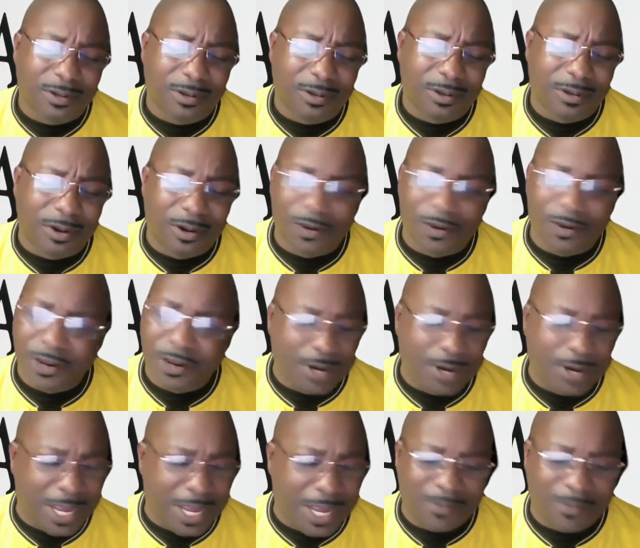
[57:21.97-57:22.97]
on your
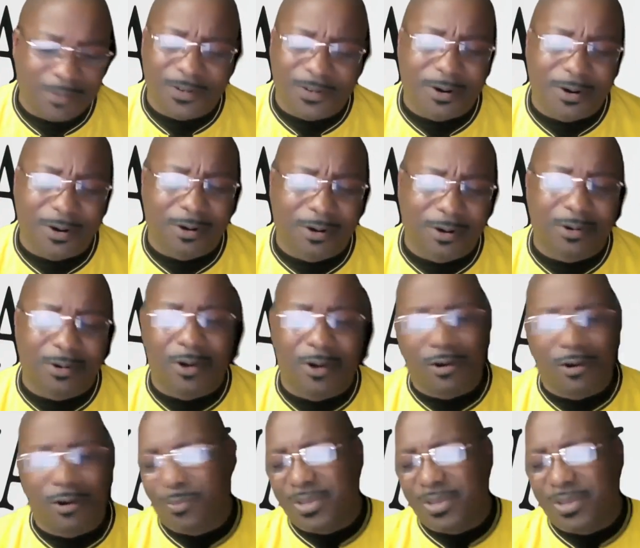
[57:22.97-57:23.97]
name for her, on
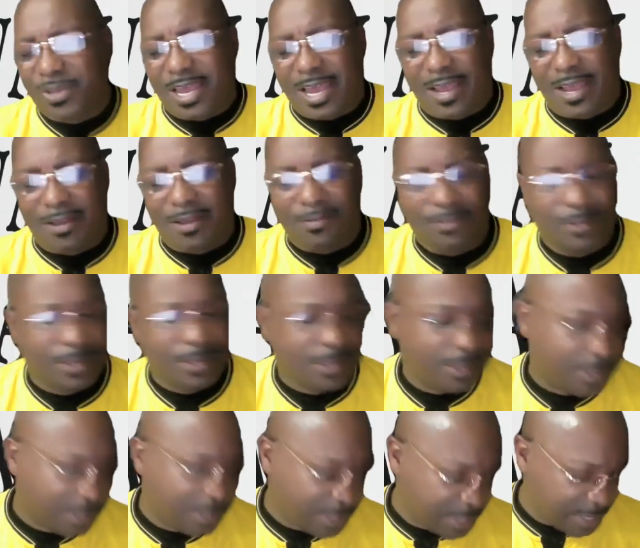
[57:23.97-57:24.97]
her behalf.
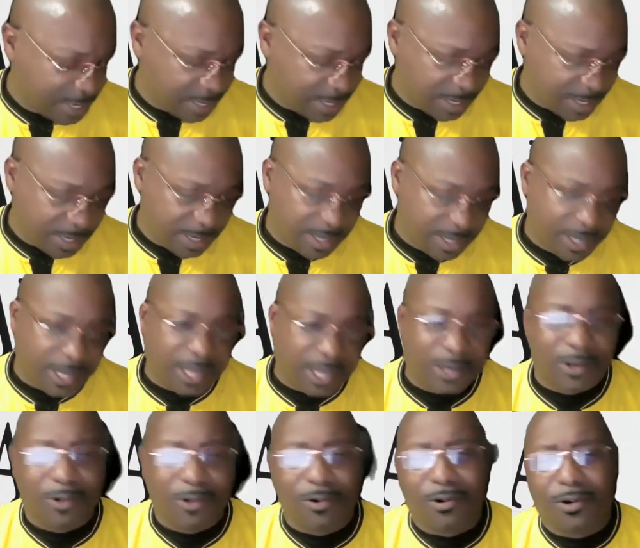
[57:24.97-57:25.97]
And
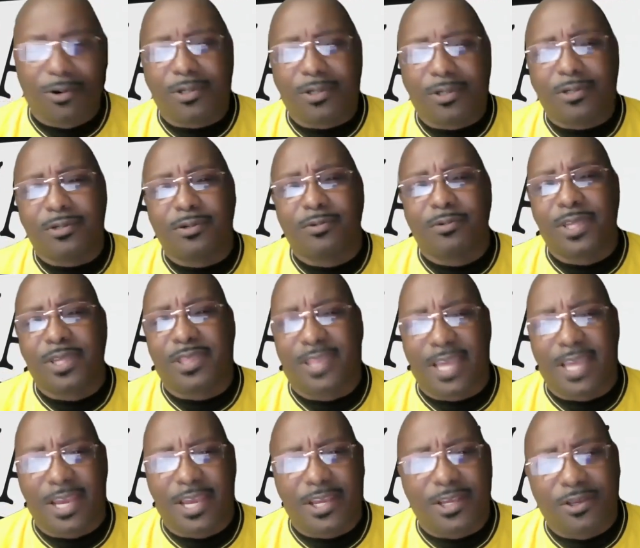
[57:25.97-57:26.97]
Lord, we
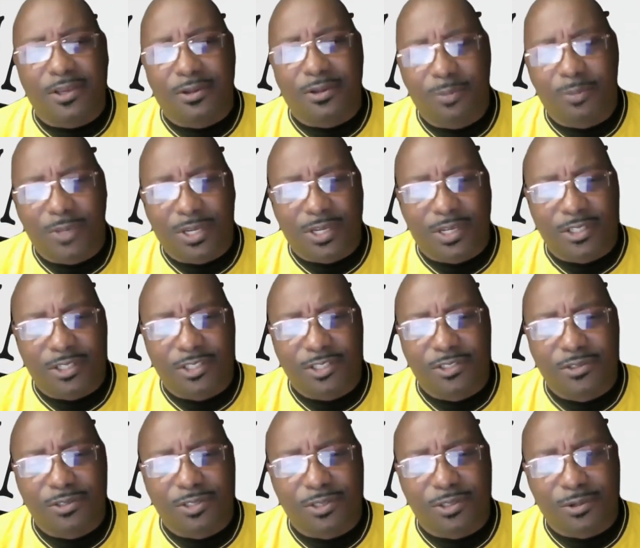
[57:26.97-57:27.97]
thank you because
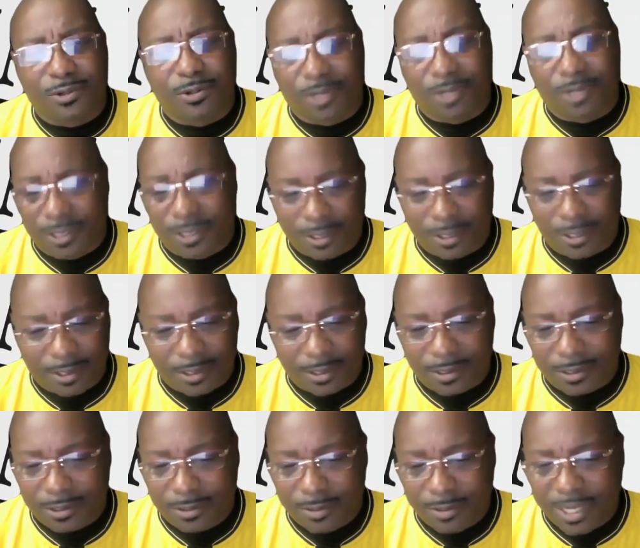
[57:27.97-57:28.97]
you're so good.
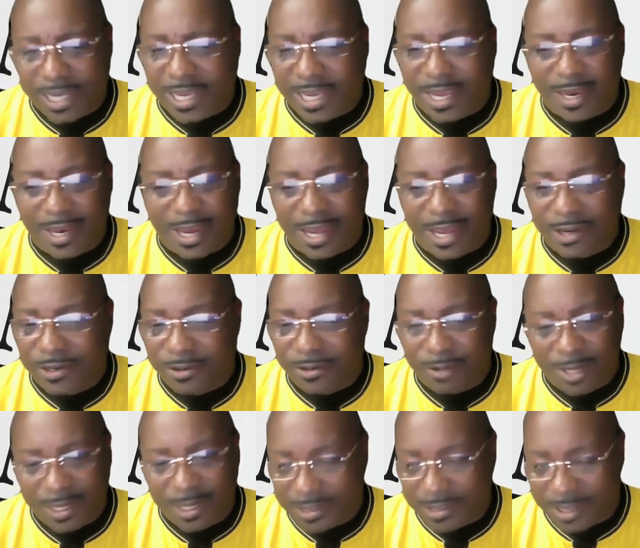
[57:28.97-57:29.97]
We cannot do
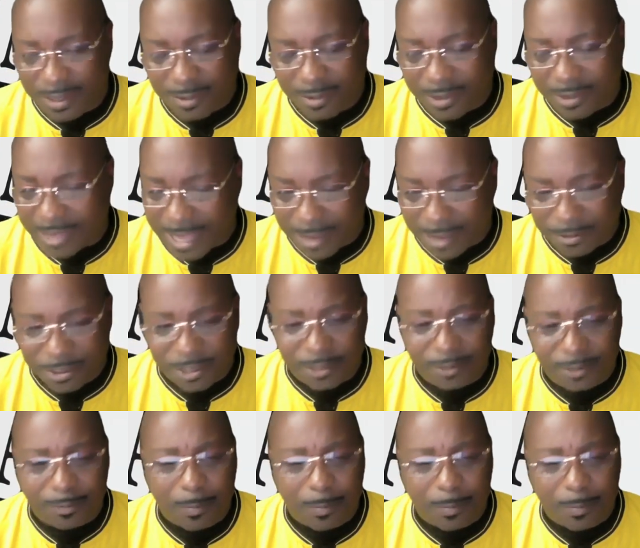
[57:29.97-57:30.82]
anything without you.